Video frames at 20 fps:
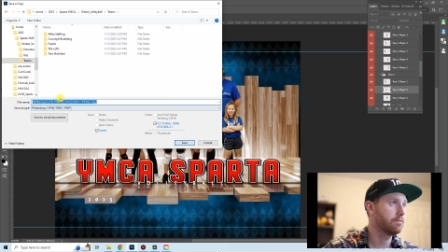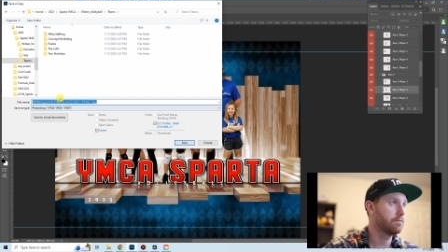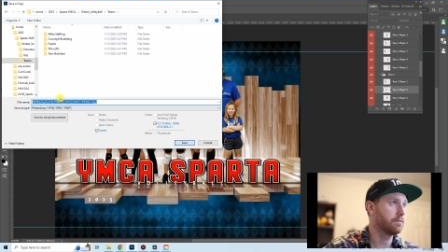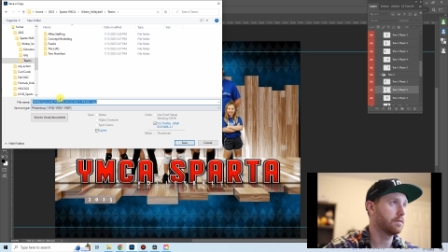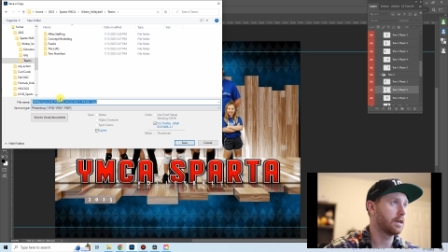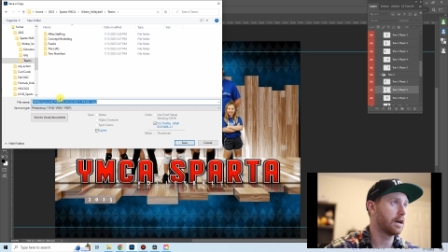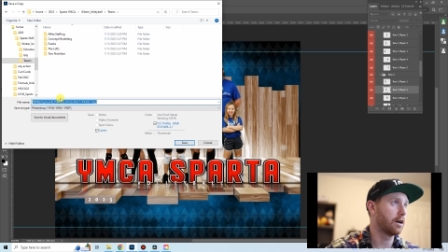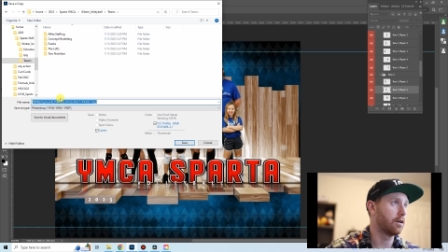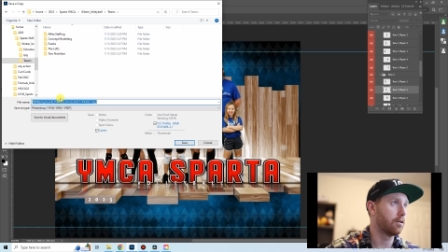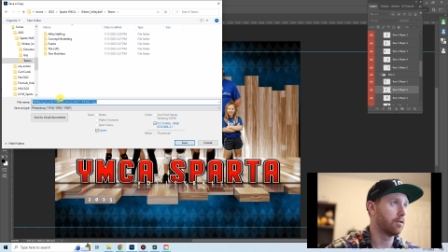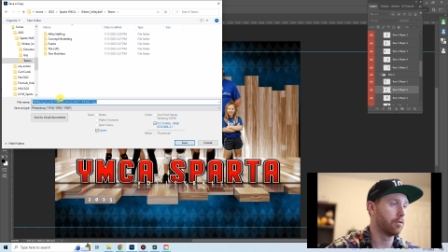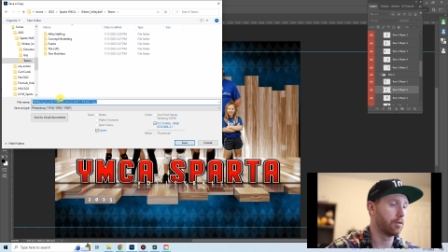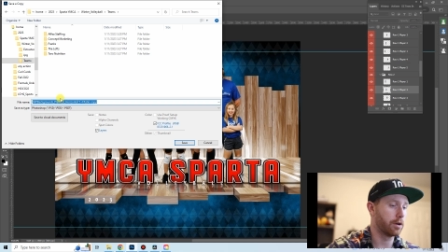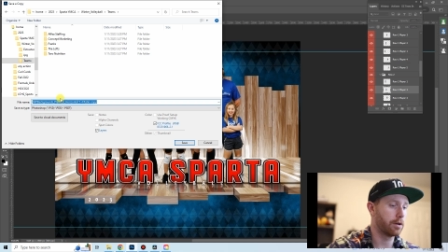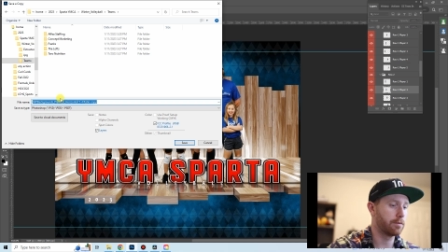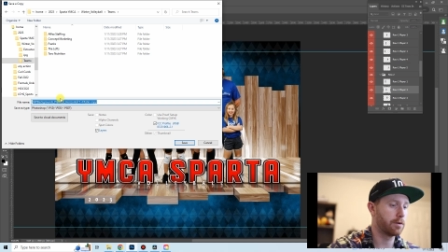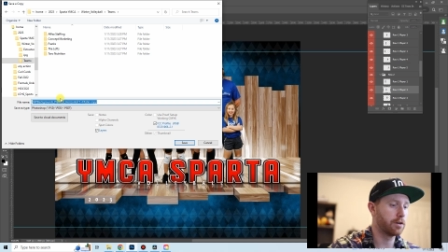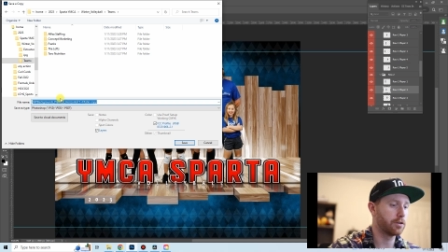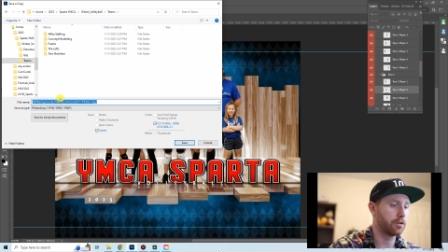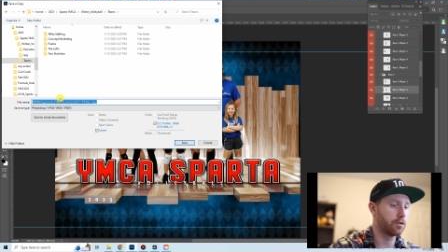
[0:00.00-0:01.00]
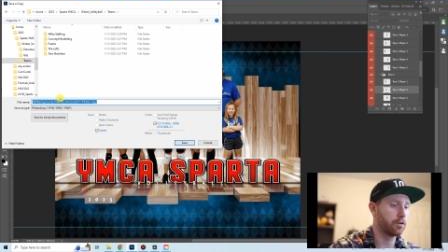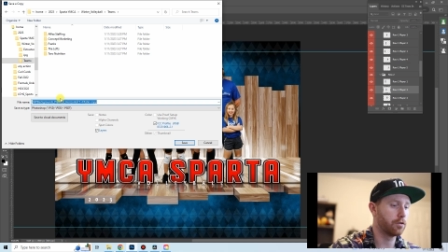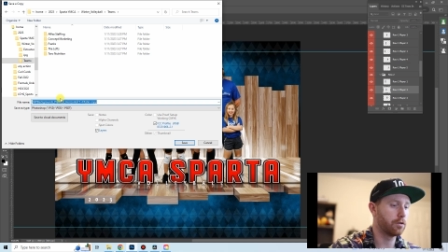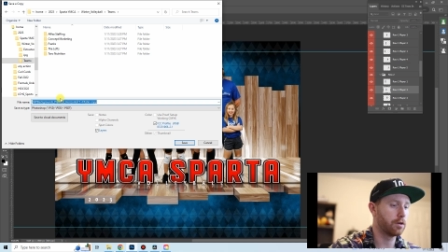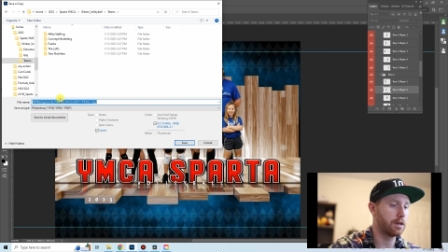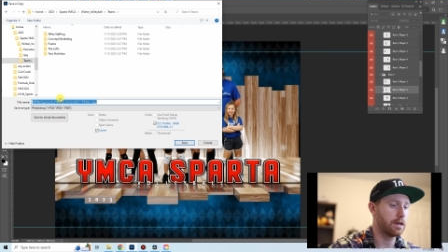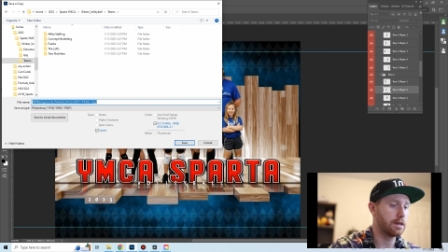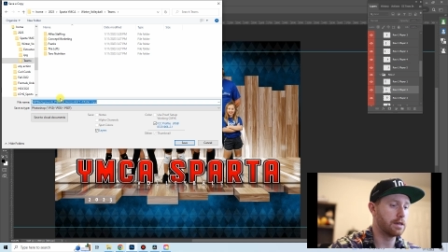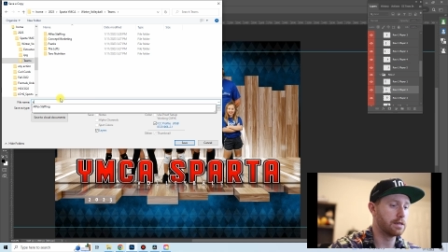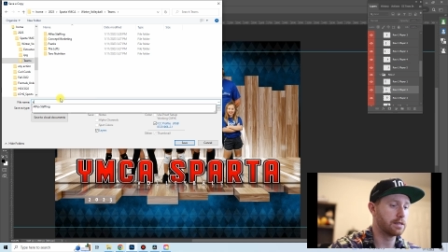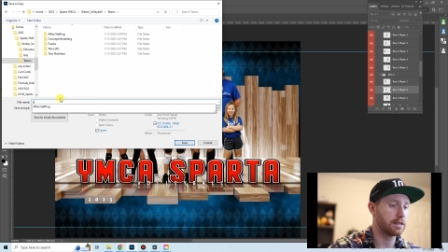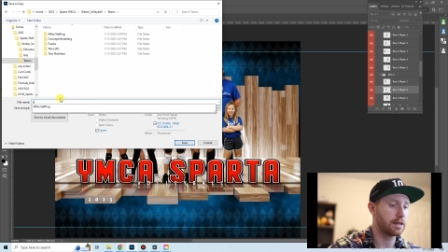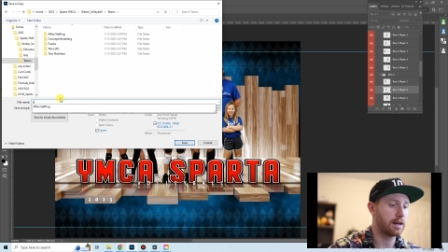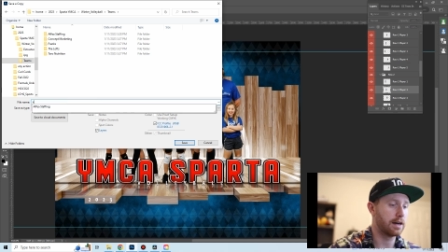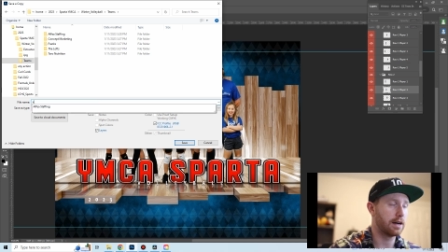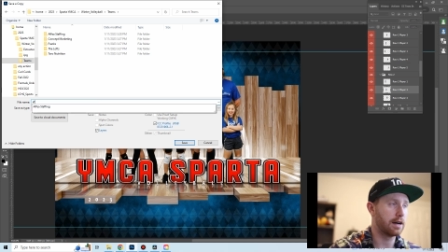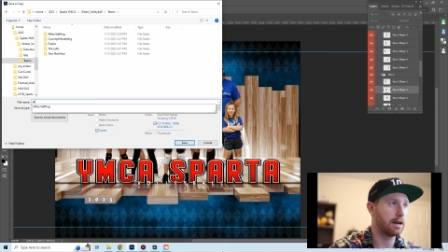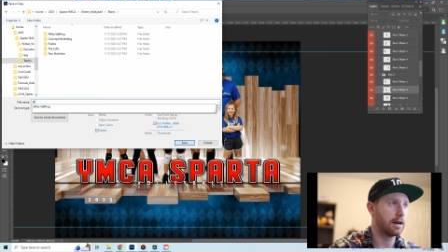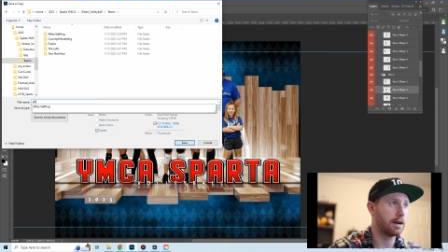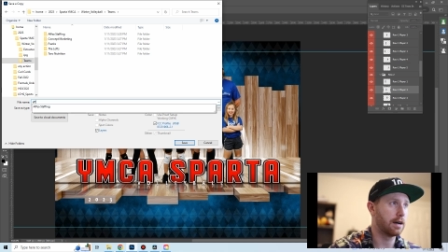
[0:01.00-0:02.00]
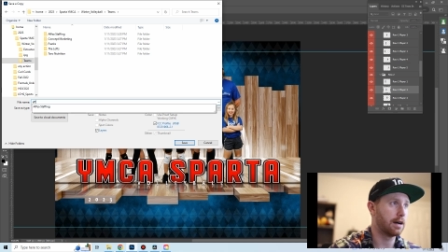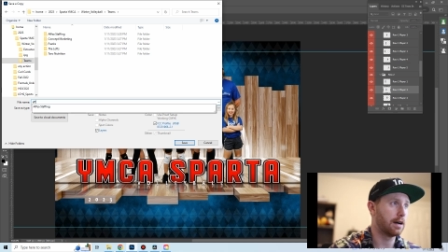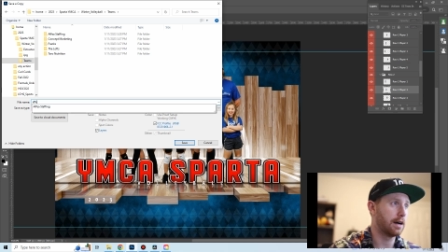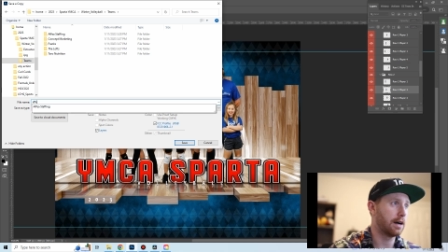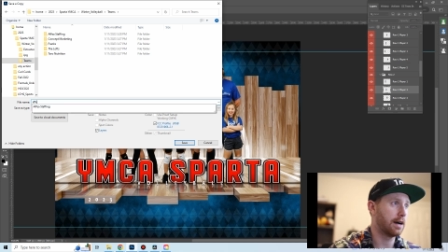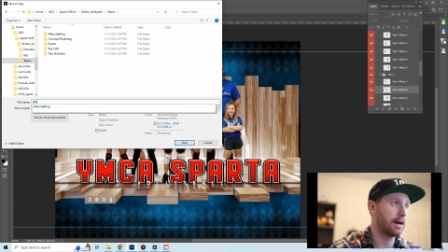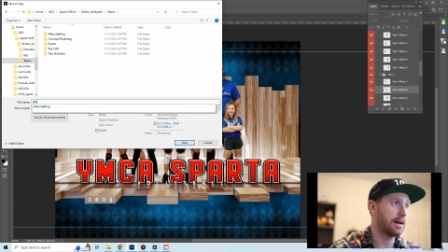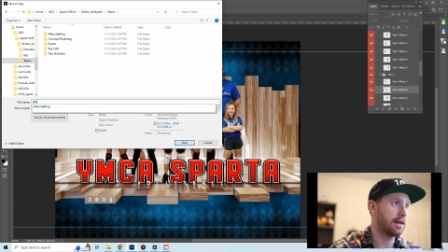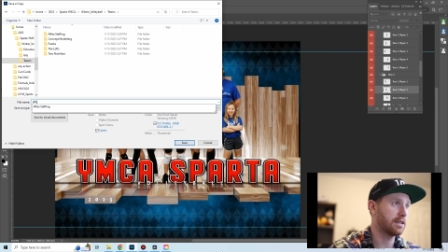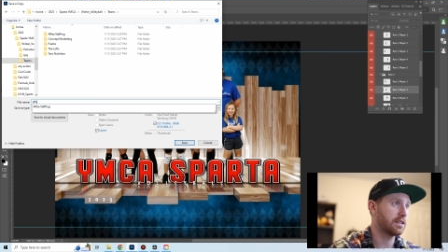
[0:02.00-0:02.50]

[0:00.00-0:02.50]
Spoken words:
Now, what I'm going to do is I